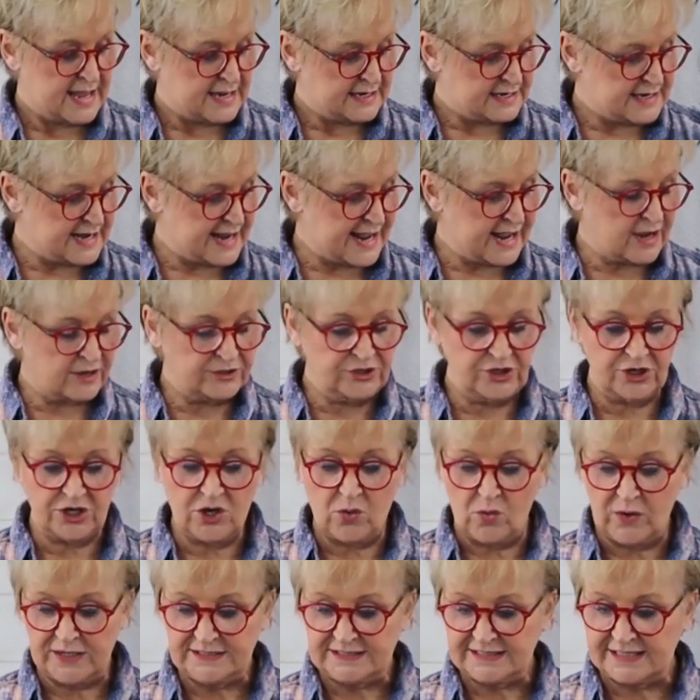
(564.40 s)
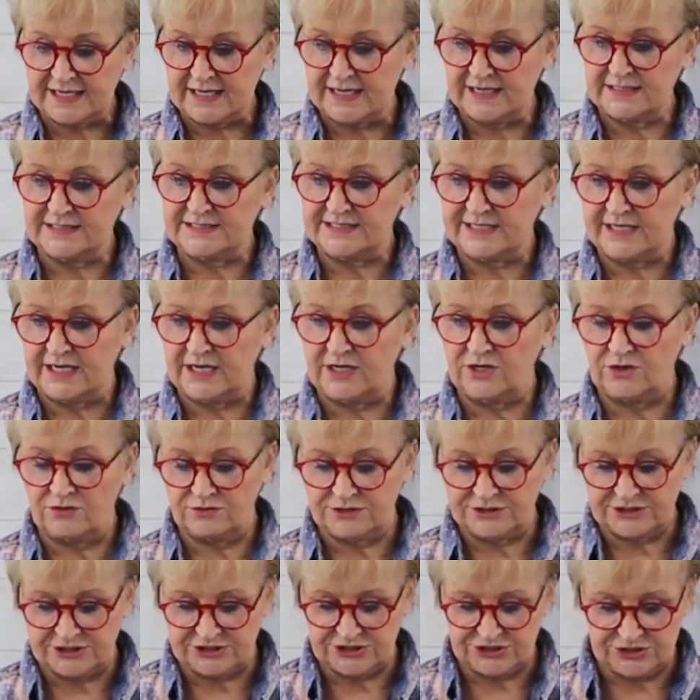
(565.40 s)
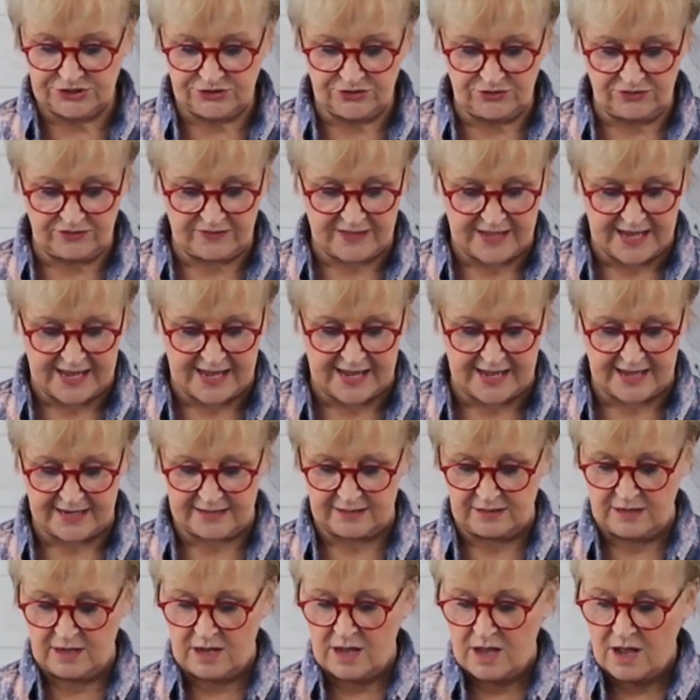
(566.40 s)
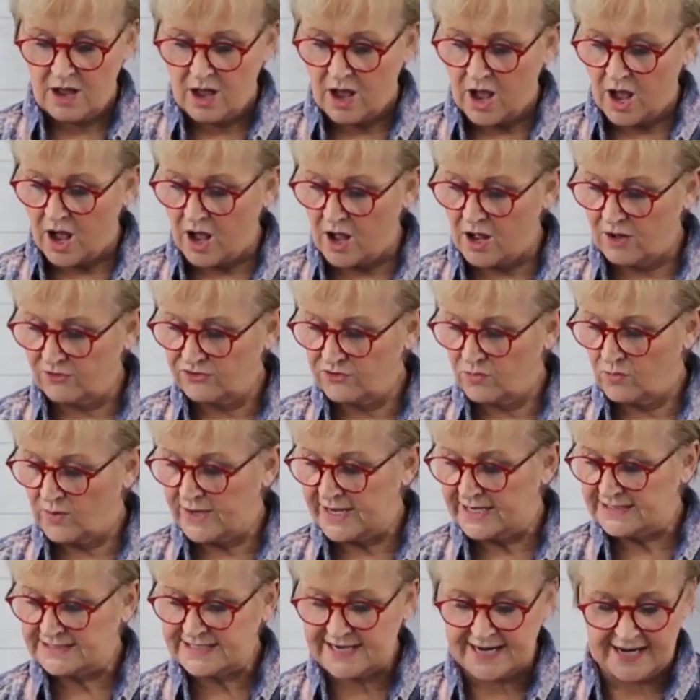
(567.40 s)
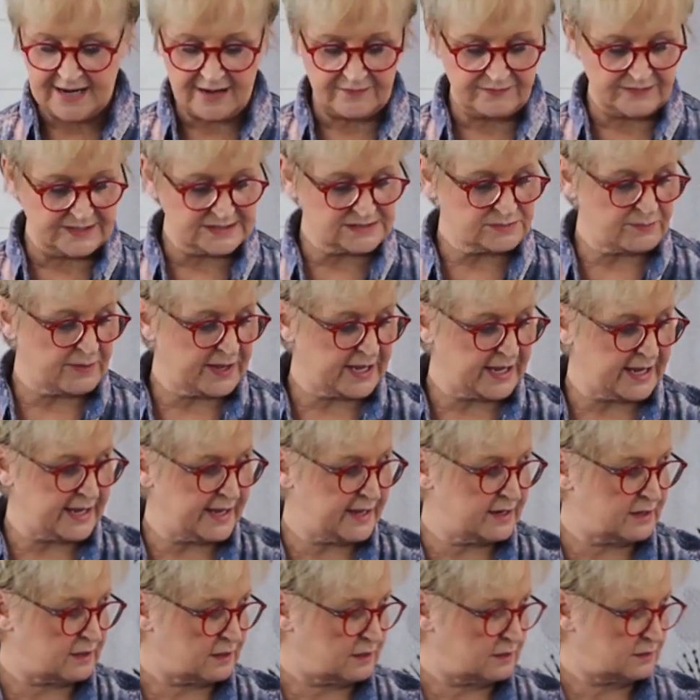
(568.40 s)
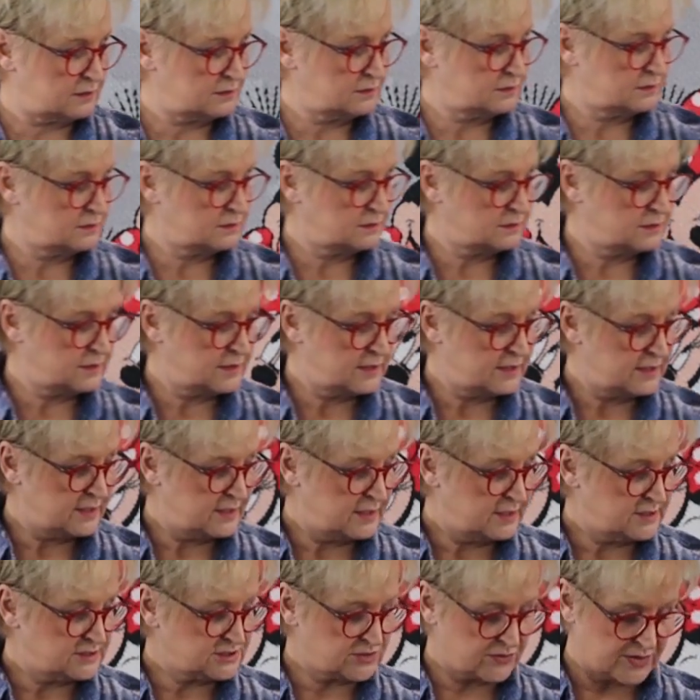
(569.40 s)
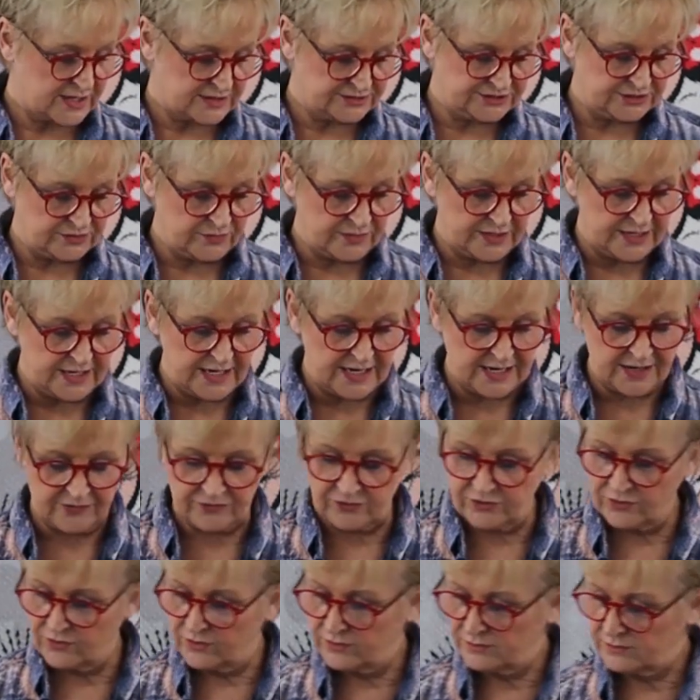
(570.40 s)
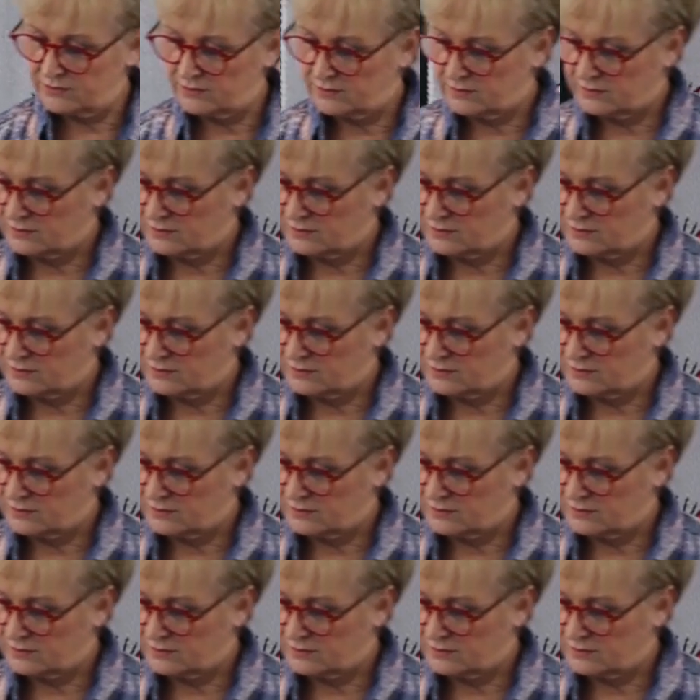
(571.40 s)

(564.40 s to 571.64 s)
Now you're going to continue to do that all the way down this panel. So I'll do another